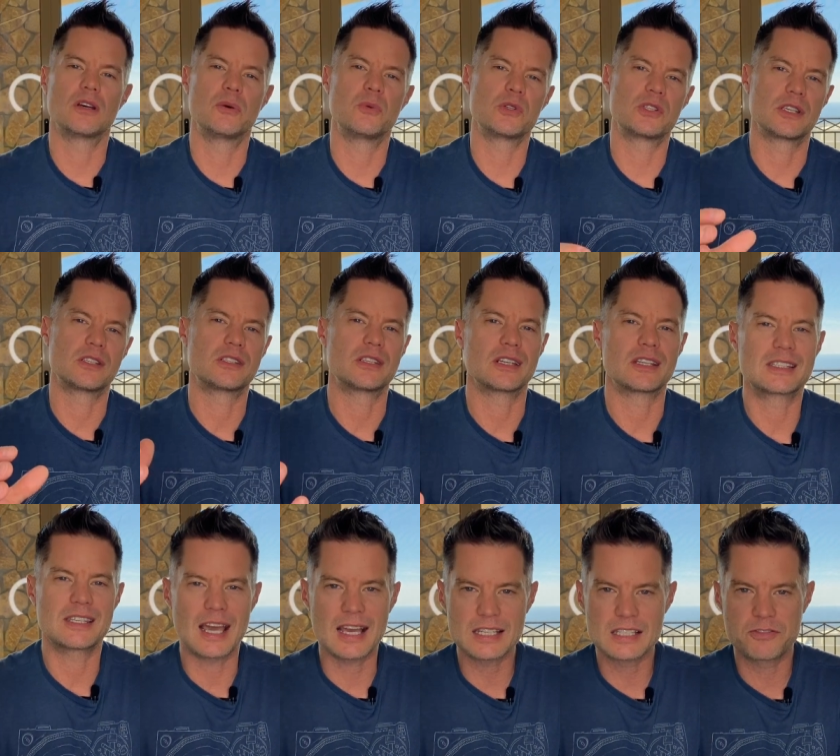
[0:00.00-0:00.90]
It was a
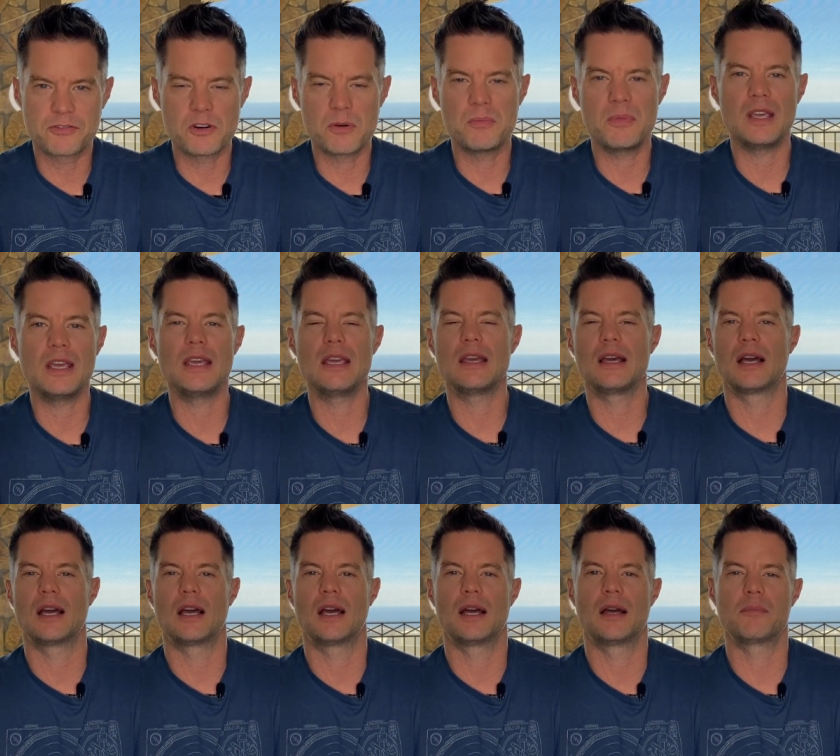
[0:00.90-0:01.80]
success for me.
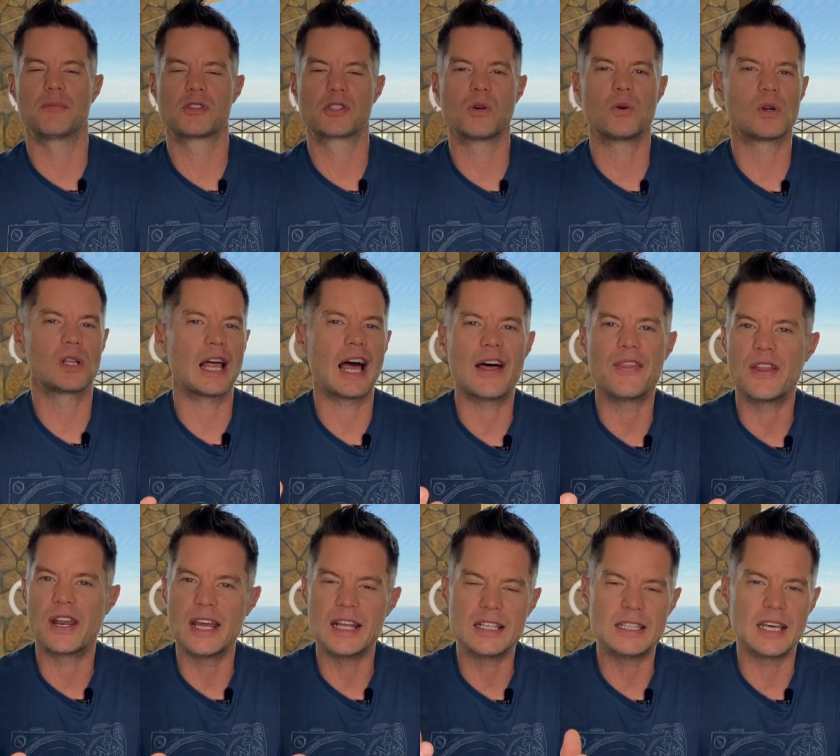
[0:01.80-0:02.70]
I'm so glad
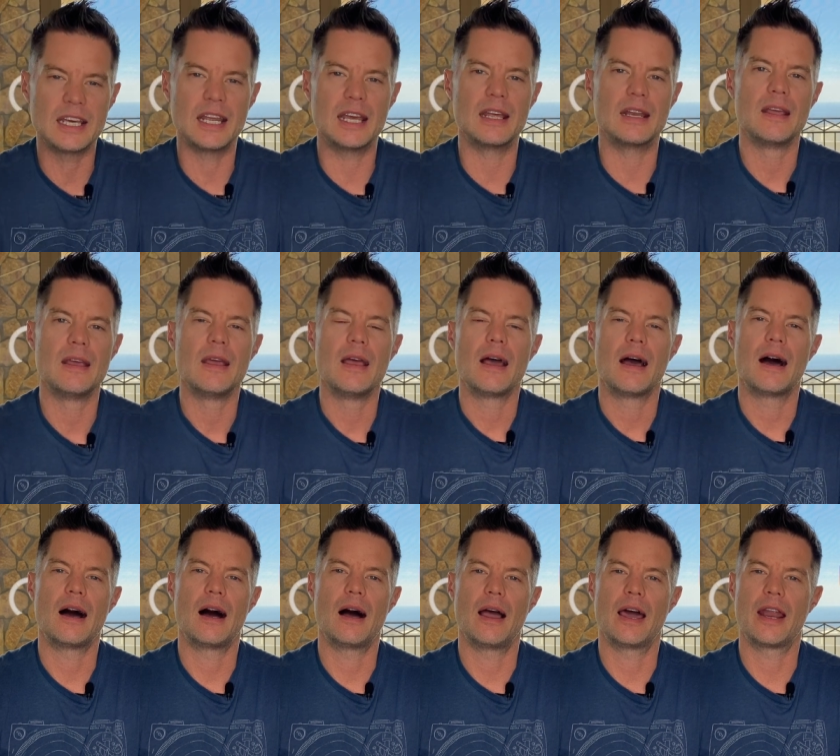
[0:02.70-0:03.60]
that I did it.
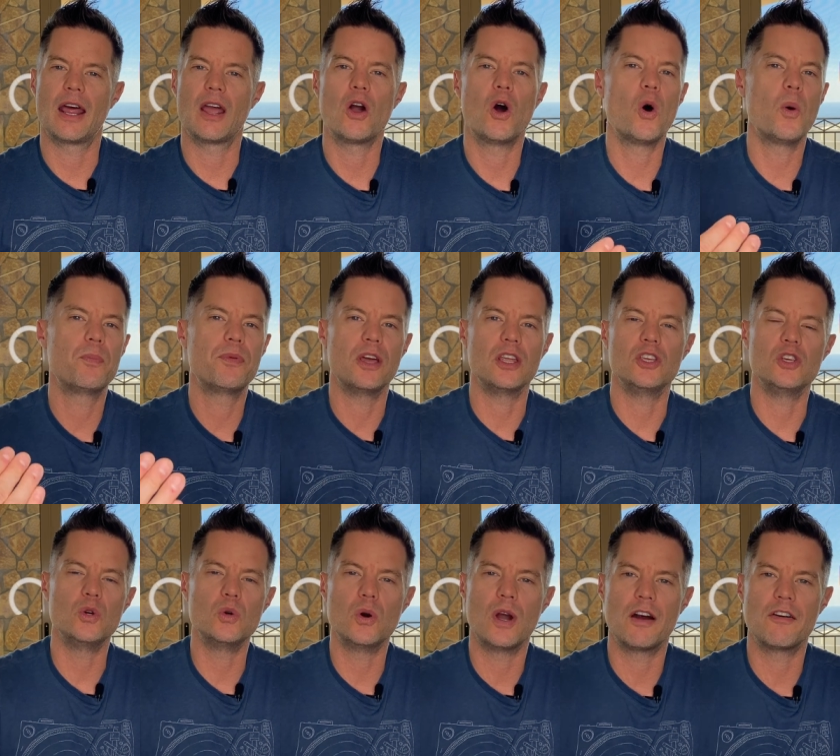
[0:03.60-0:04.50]
And I hope that
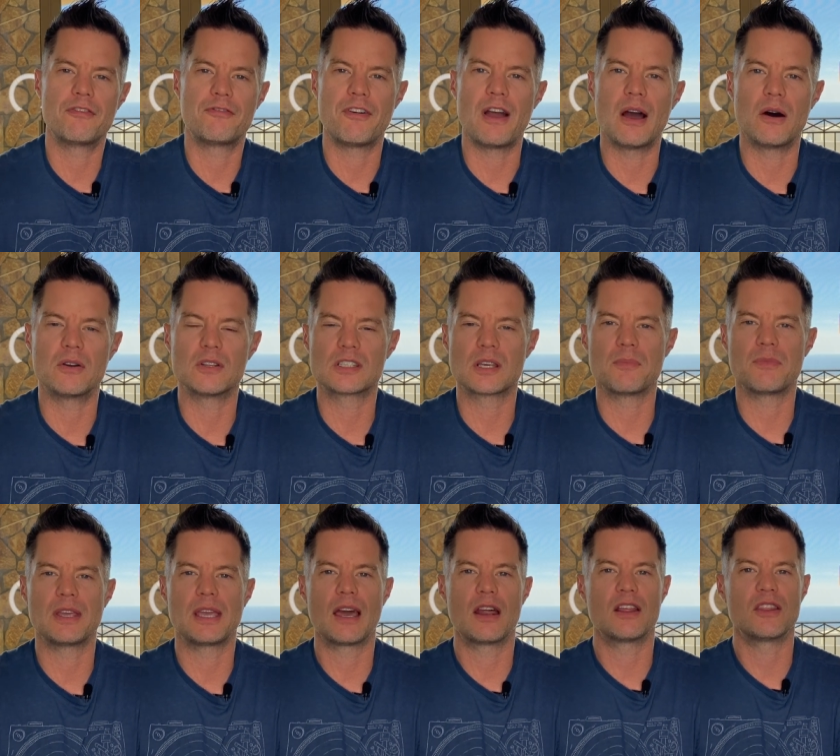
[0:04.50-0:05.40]
you have found
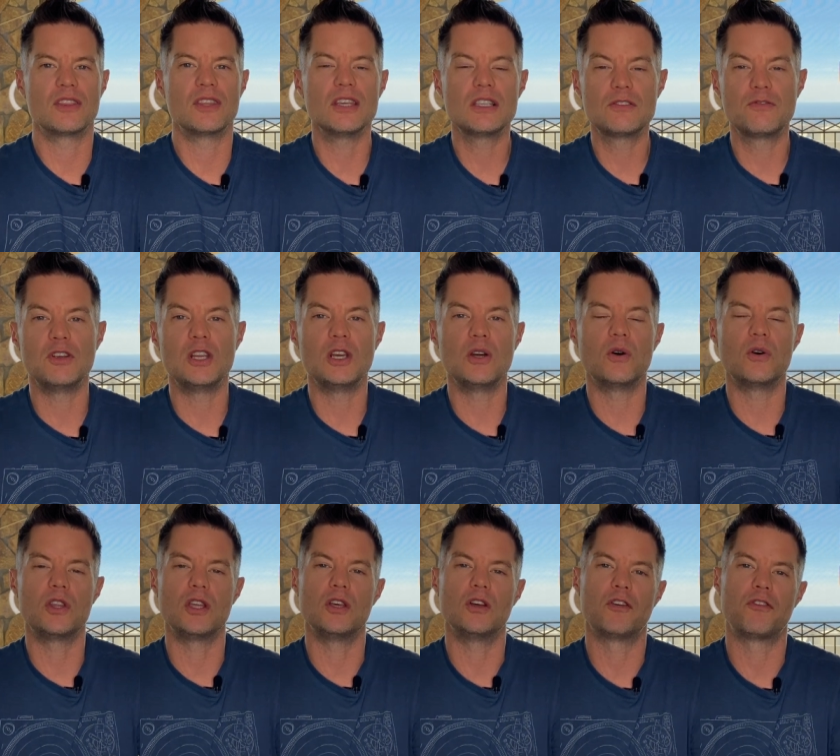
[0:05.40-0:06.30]
something out of this video
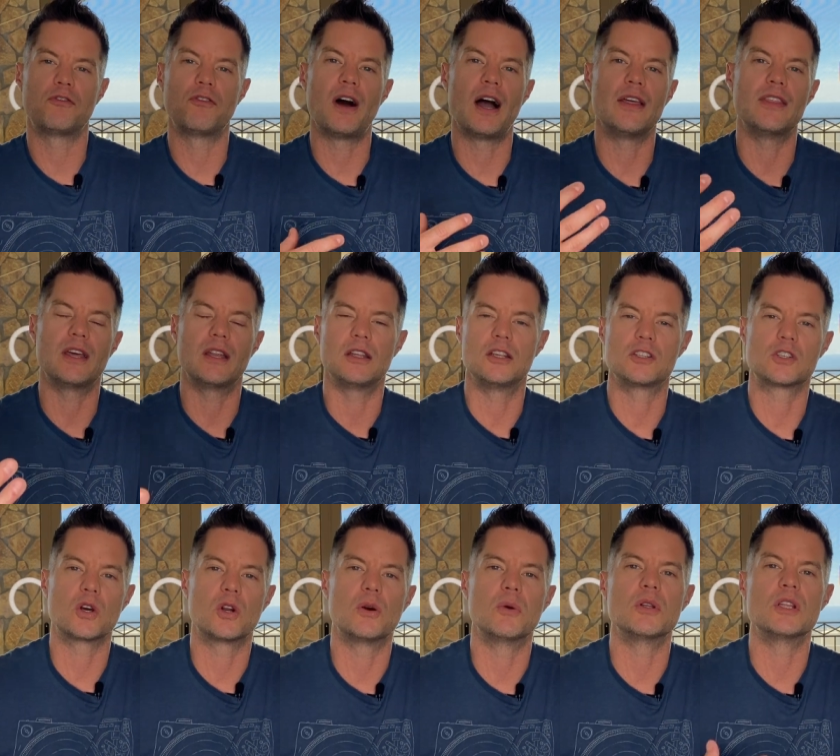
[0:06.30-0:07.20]
that you'll find that is
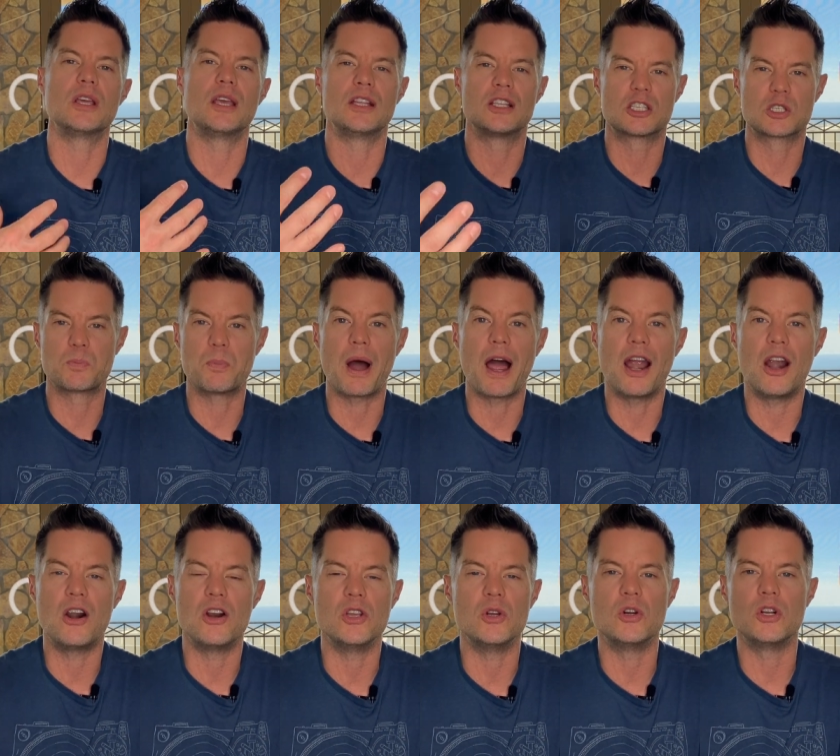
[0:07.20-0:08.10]
going to
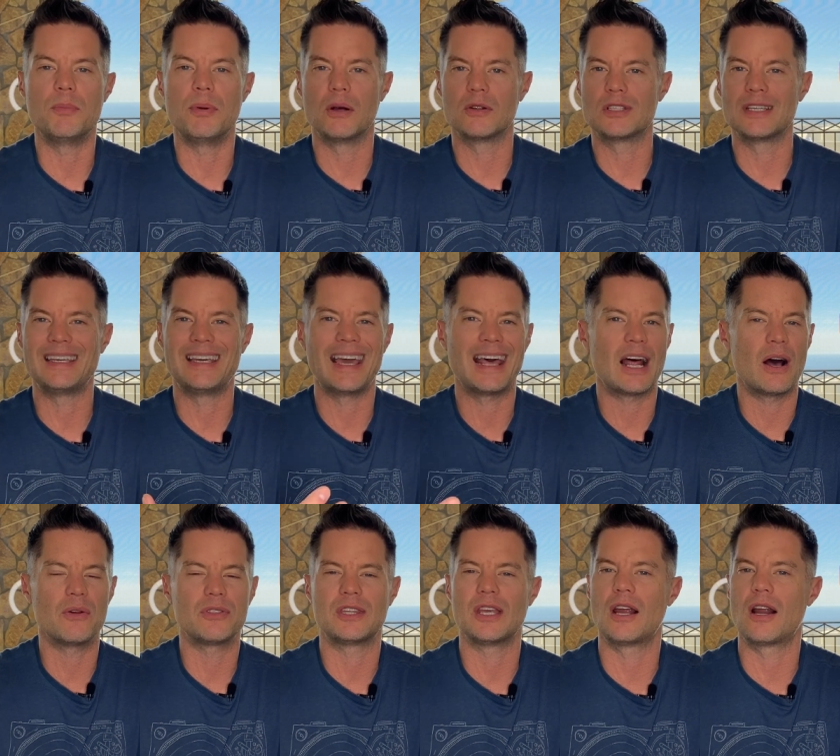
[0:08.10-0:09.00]
inspire you to be able to get
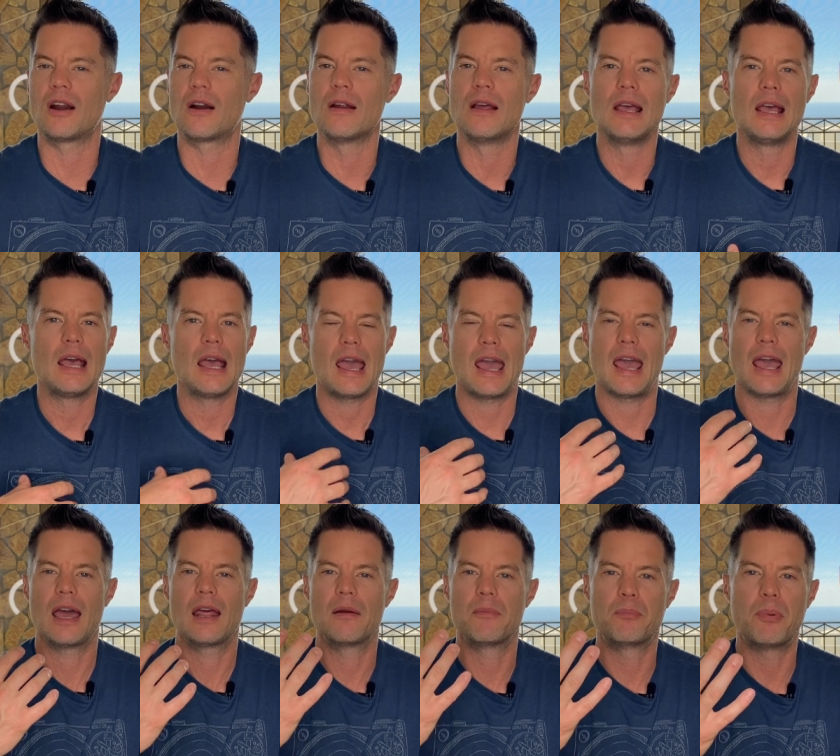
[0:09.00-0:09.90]
out there
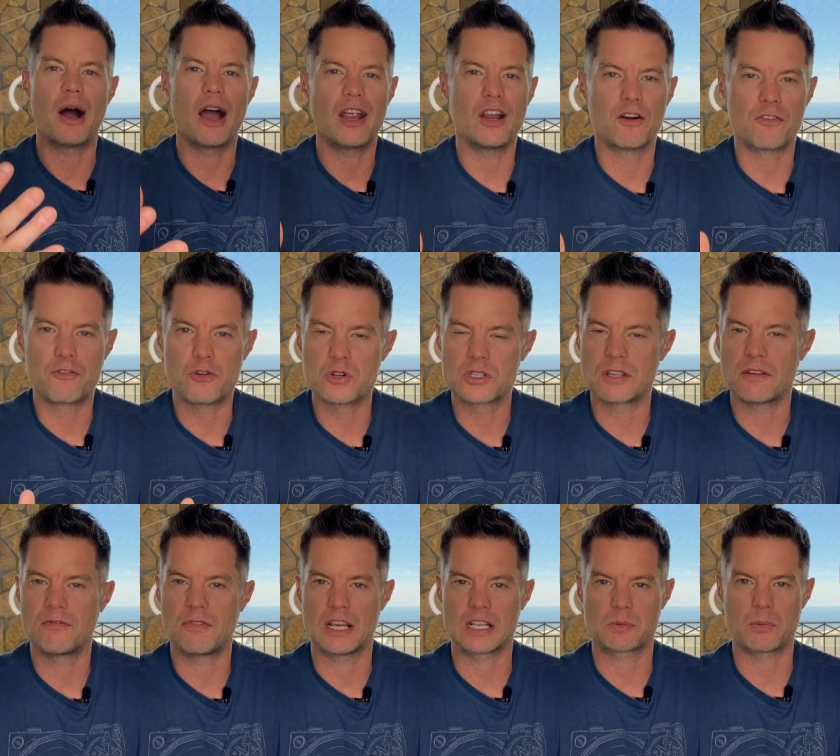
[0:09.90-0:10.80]
and buy your first
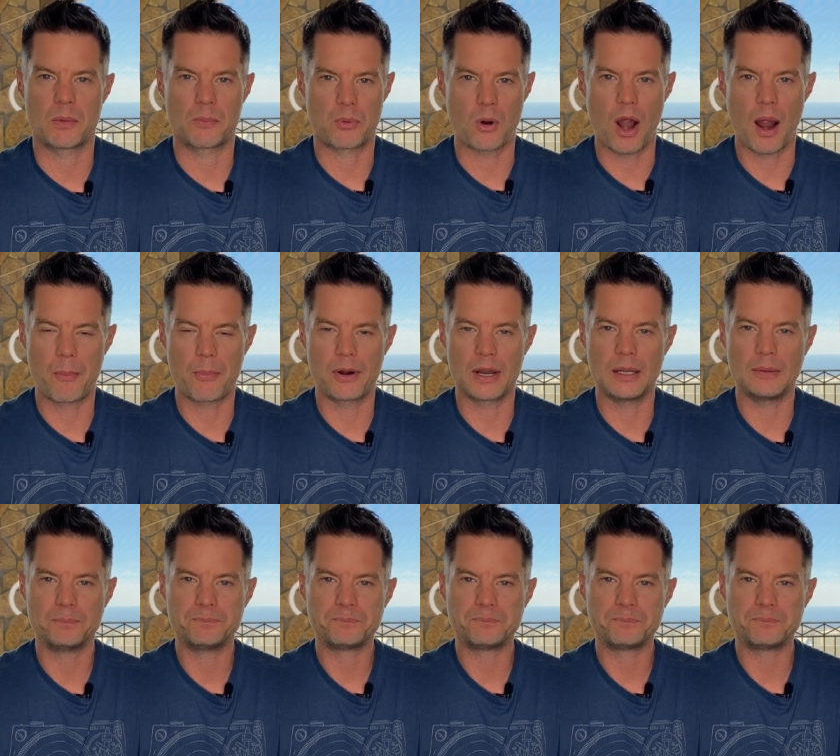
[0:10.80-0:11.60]
investment property.